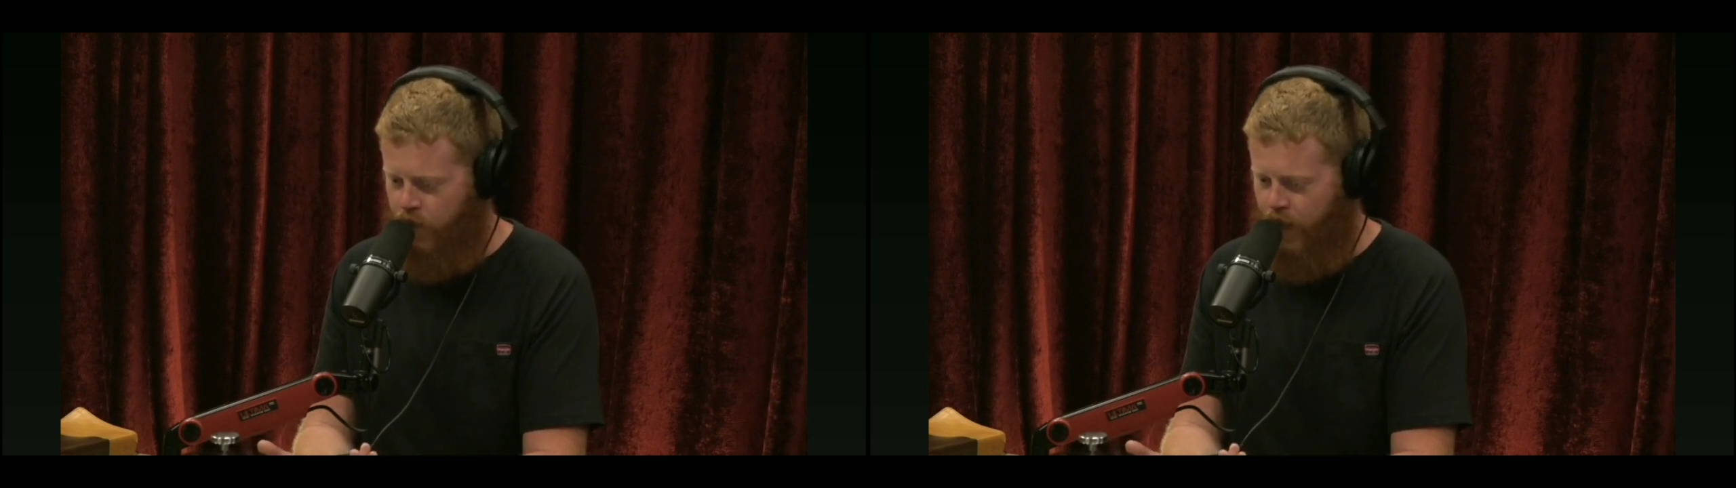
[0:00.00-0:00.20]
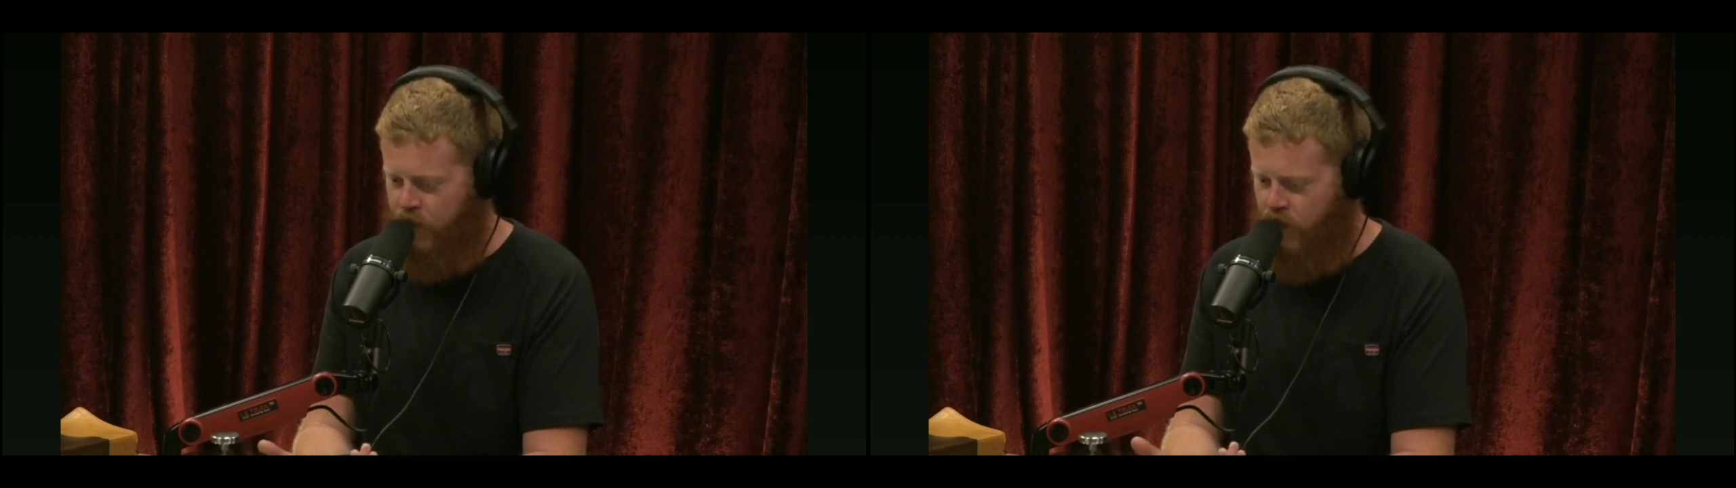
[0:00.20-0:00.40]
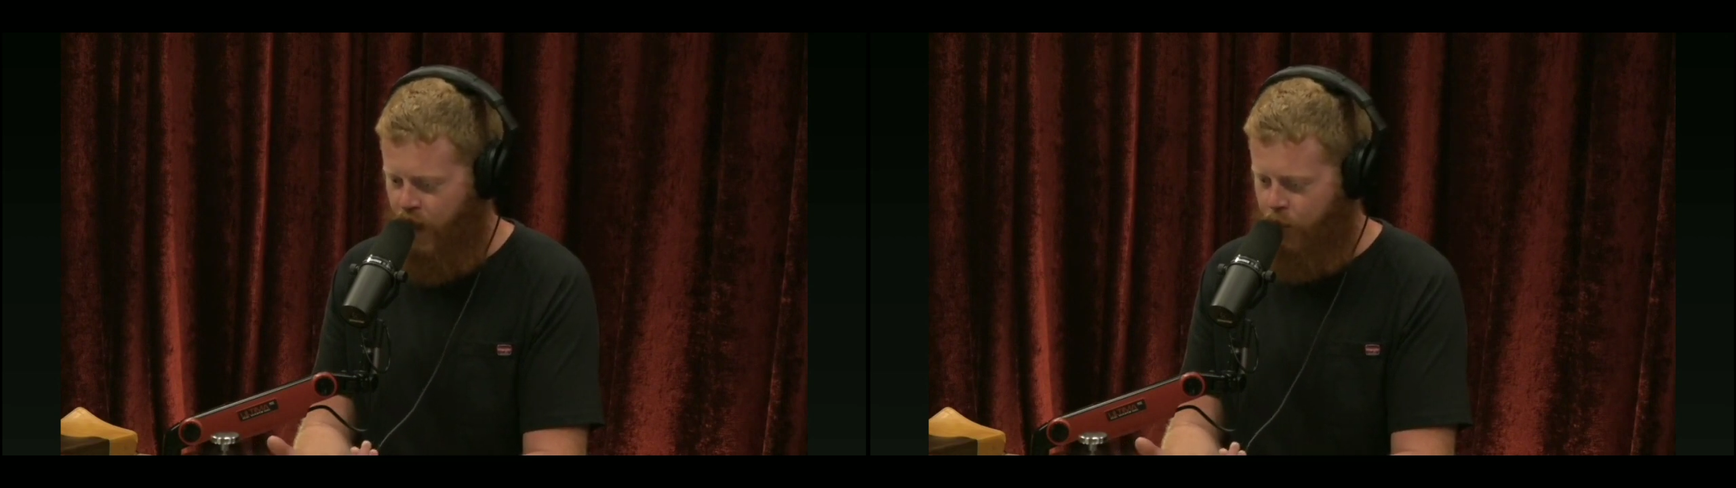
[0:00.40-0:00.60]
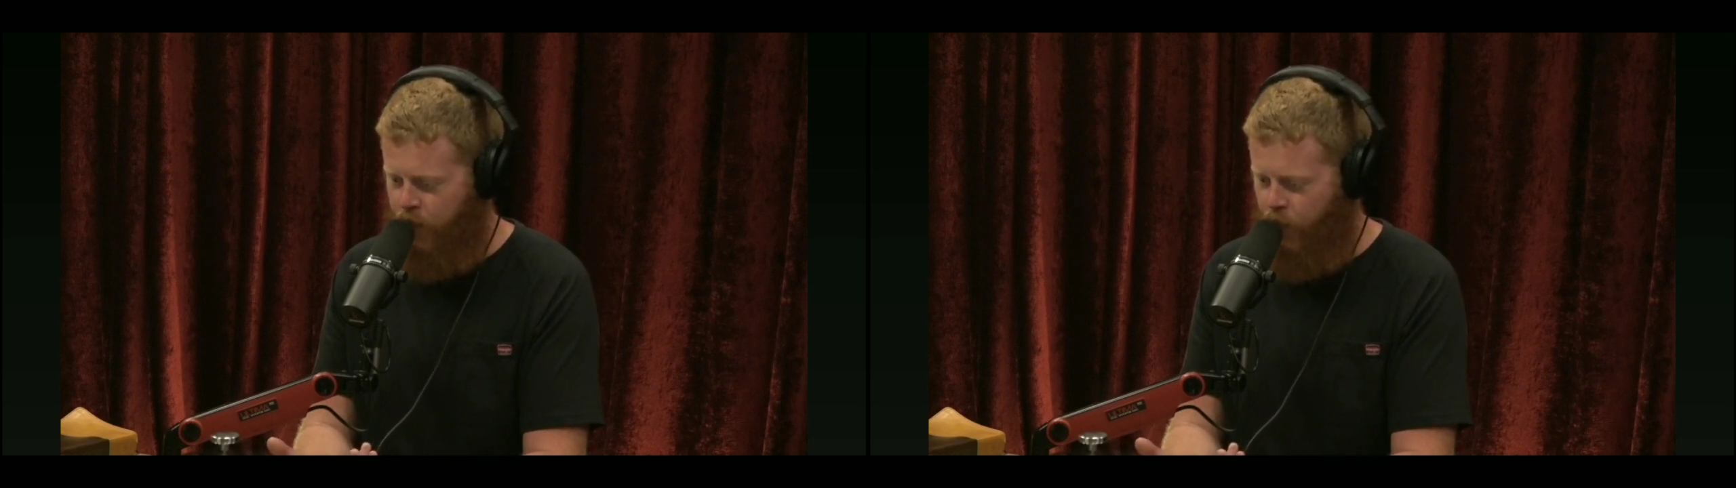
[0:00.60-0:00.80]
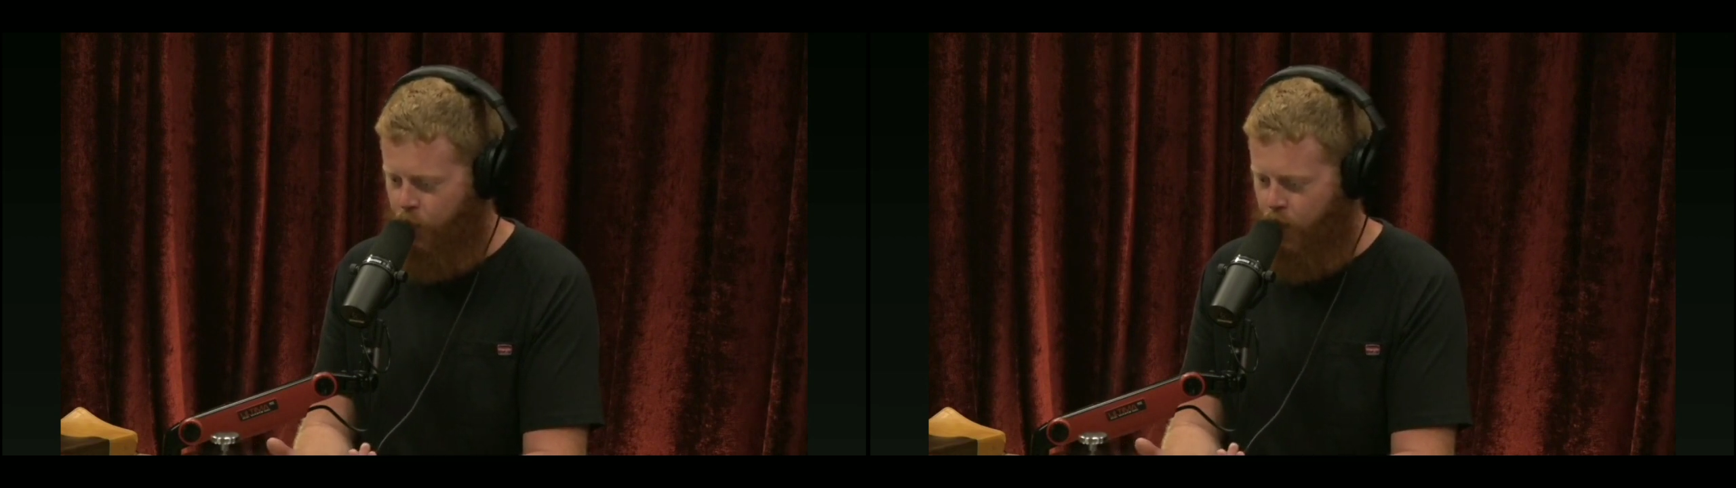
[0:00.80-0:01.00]
without
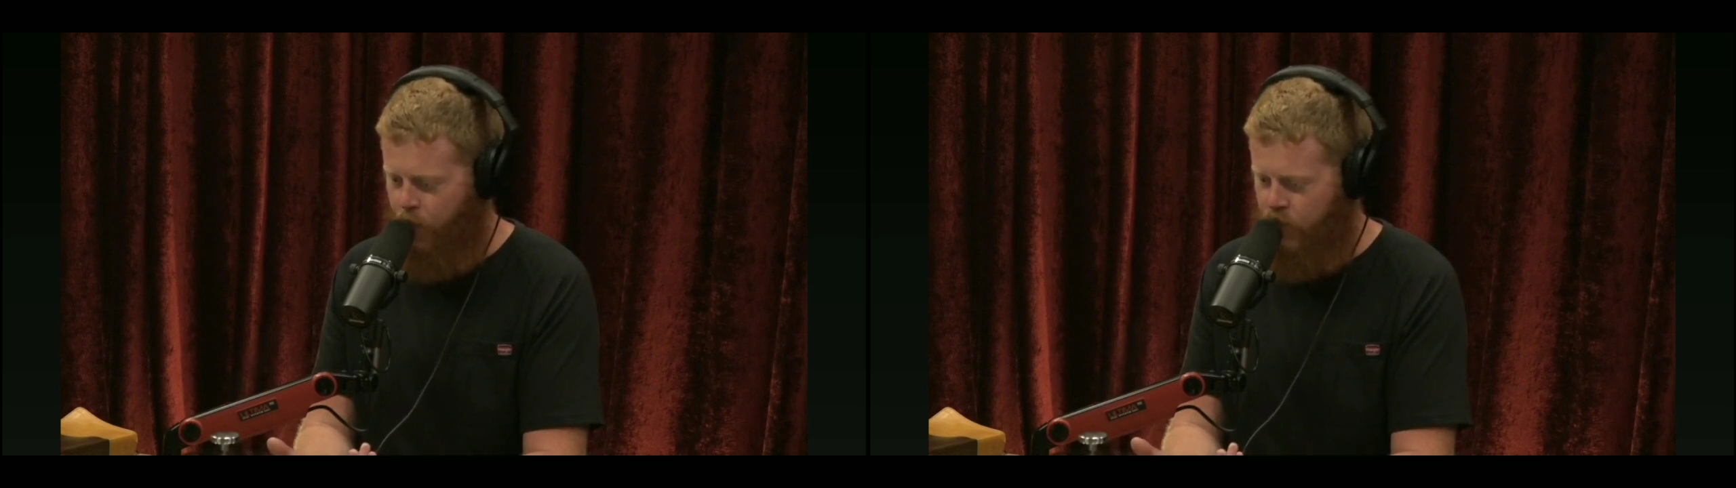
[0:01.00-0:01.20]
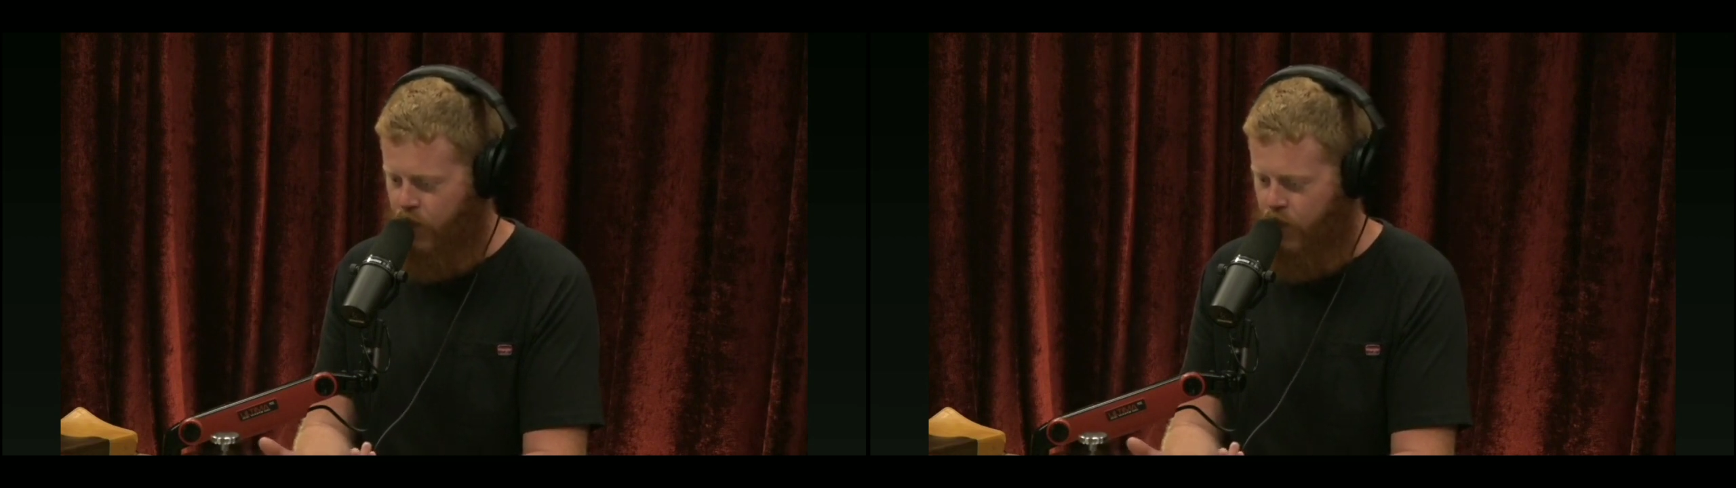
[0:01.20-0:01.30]
stopping, no problems.